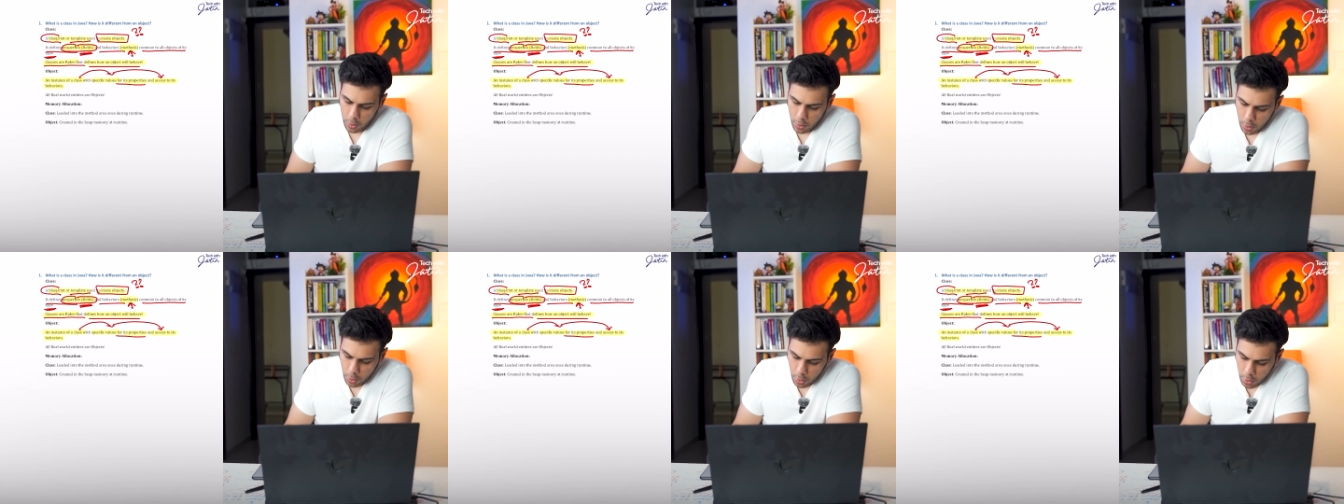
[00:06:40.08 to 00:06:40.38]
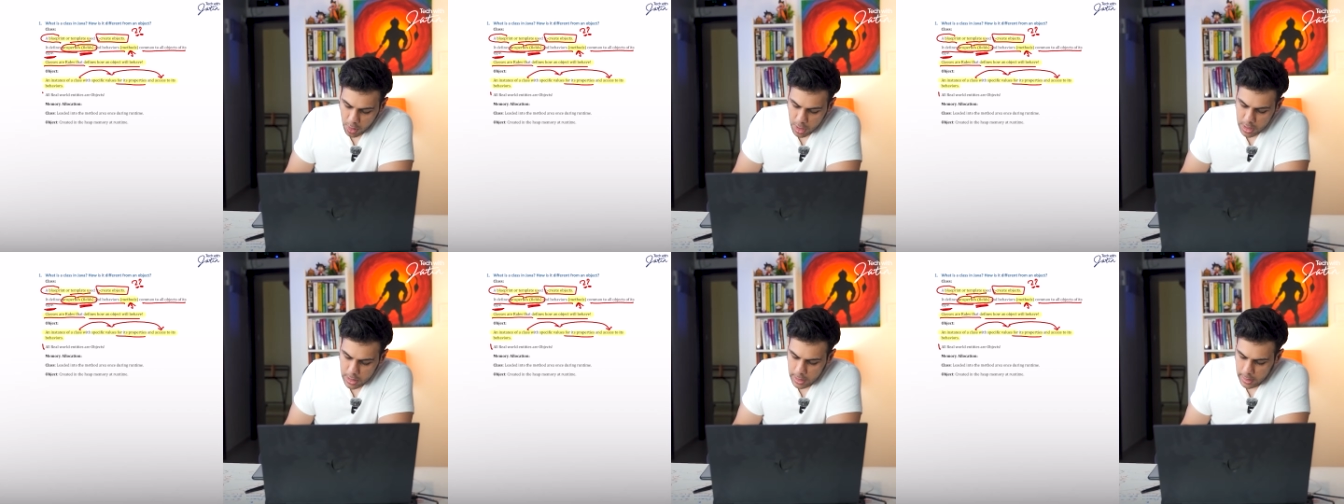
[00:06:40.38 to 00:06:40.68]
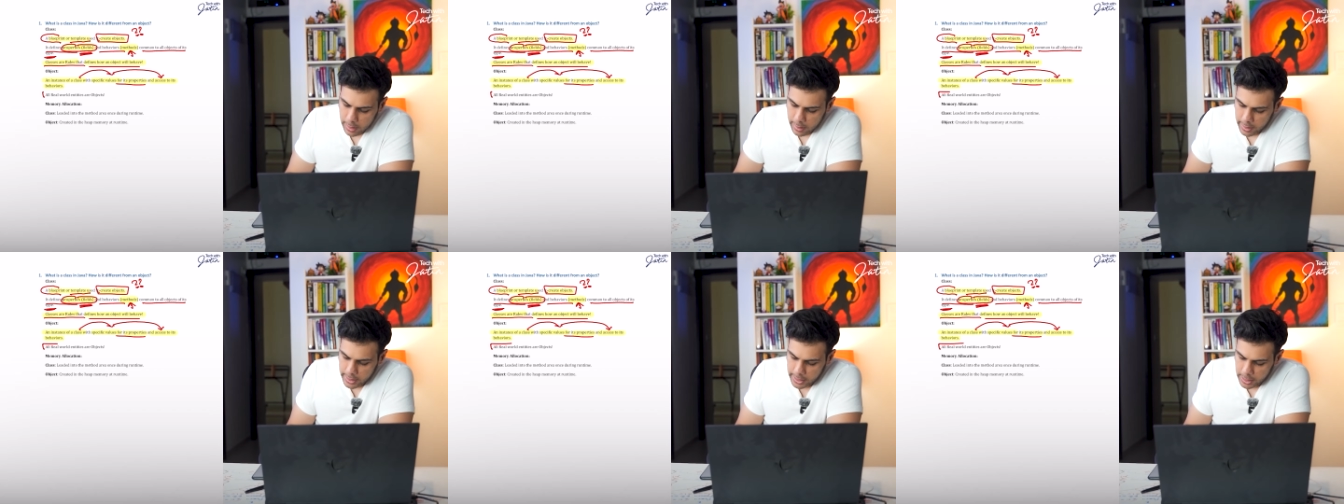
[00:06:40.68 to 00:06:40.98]
All
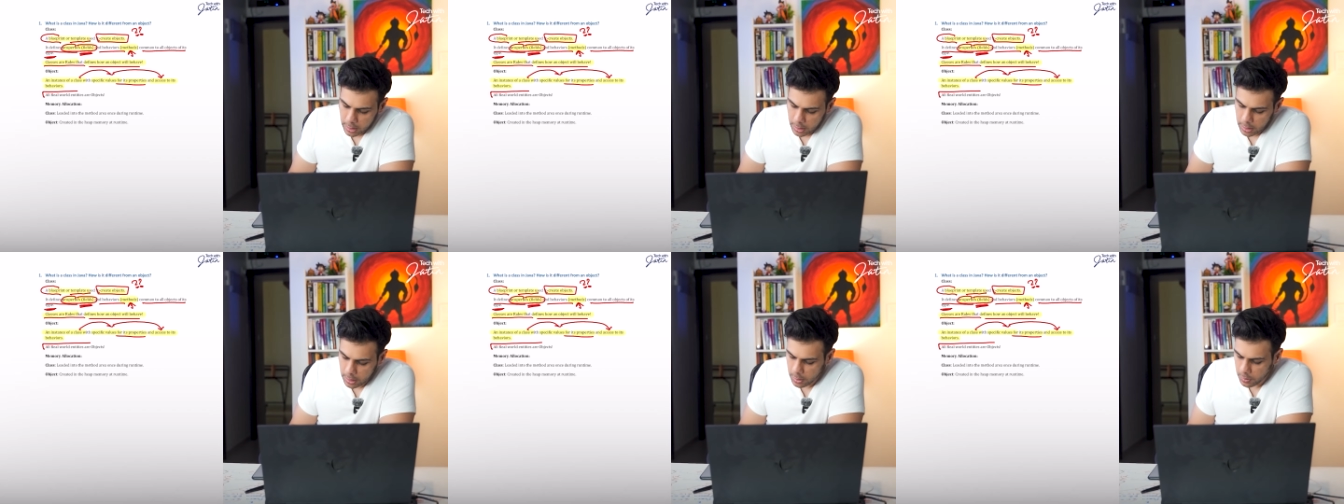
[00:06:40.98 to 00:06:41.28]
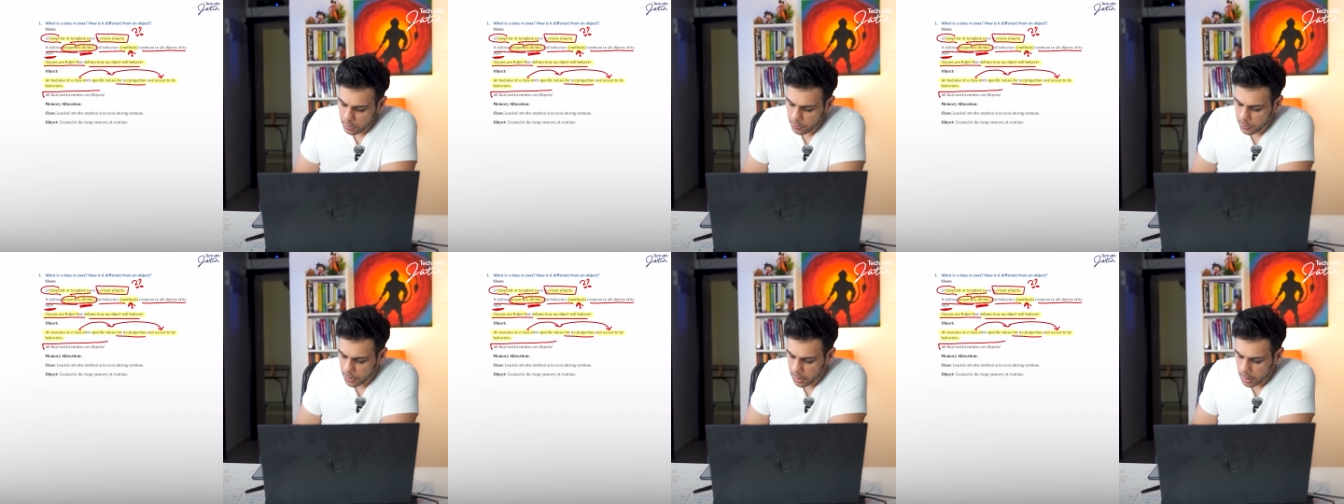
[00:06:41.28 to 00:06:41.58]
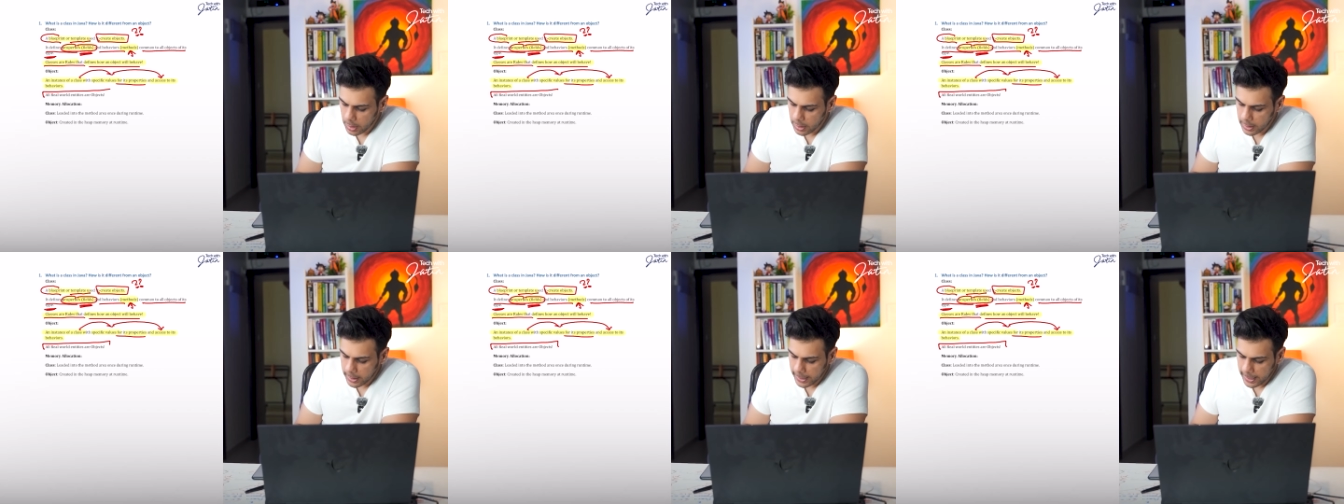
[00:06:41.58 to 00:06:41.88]
real
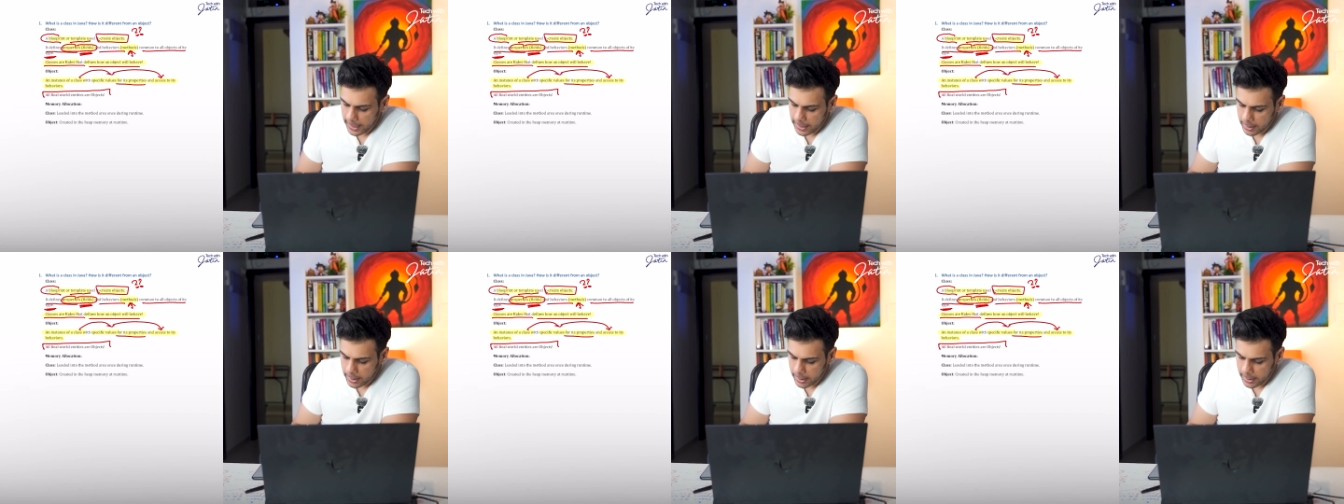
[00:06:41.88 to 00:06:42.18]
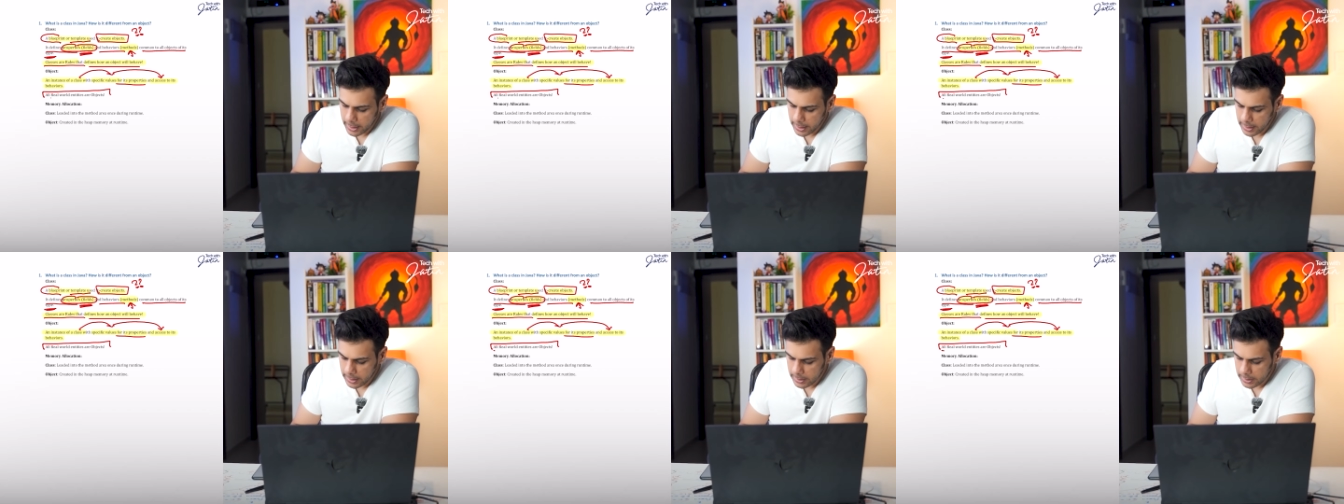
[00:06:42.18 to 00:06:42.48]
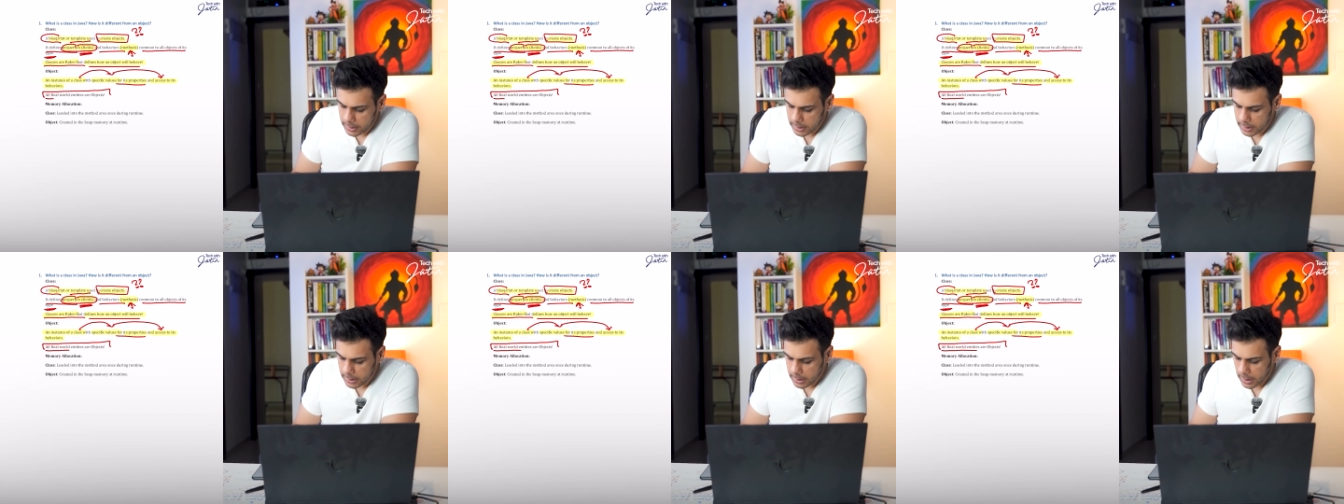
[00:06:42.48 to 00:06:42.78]
world
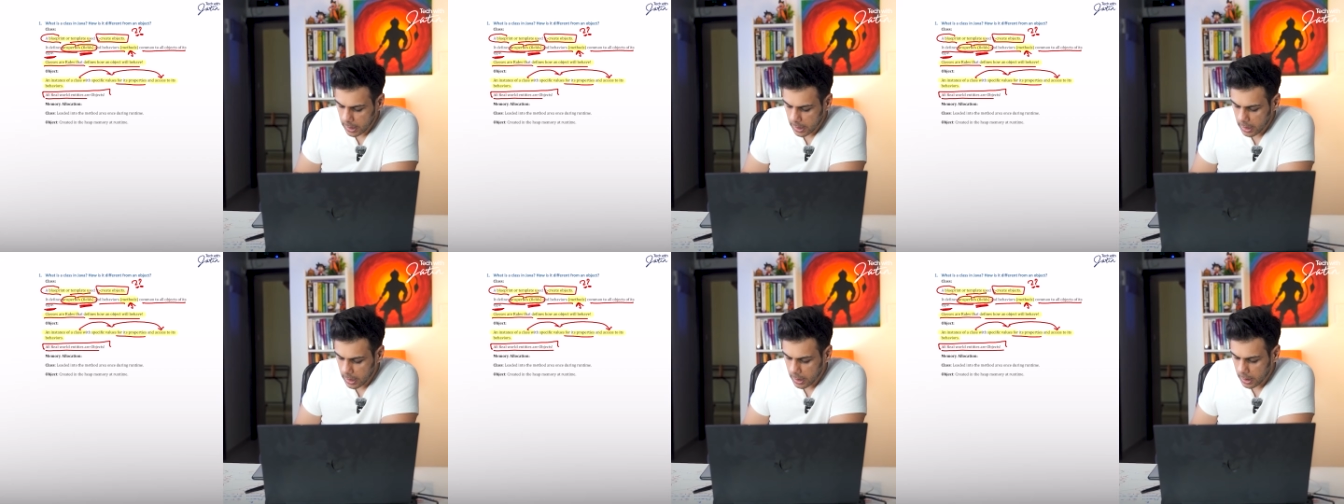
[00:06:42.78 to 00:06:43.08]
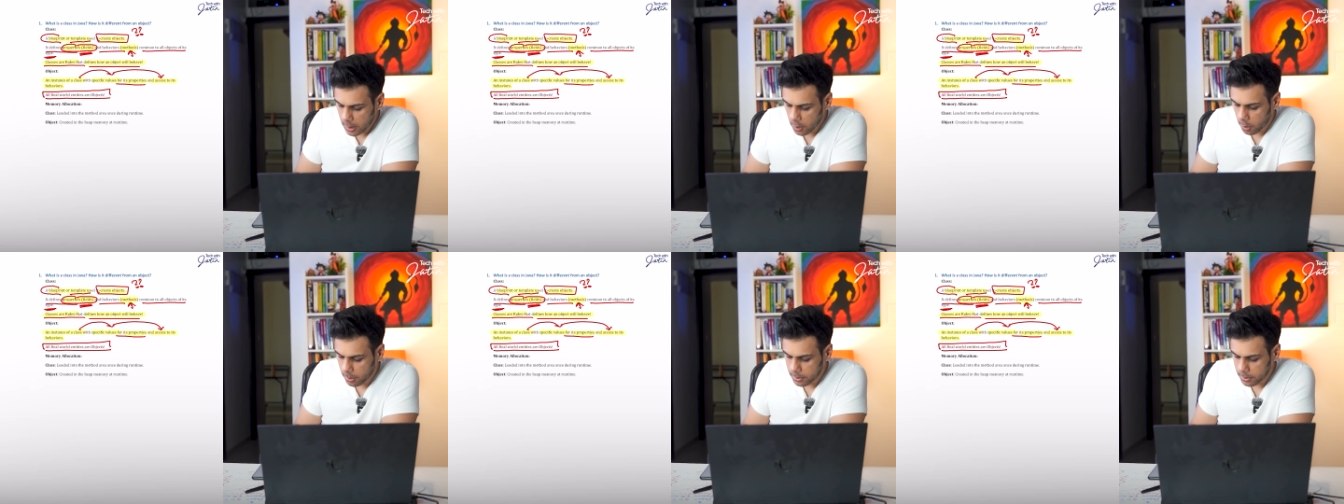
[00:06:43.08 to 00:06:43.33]
entities are